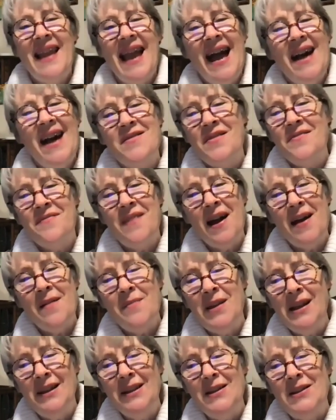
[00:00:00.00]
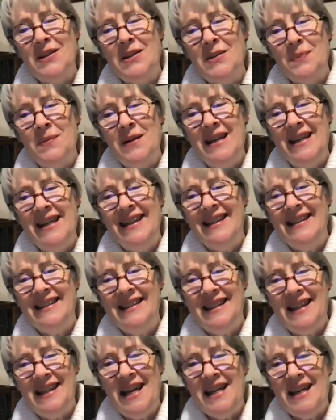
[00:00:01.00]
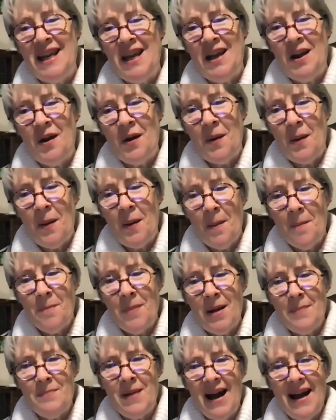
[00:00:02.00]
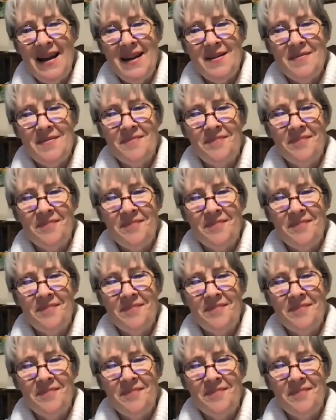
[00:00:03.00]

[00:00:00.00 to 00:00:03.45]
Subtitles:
Have a fabulous week. Take care. Bye-bye.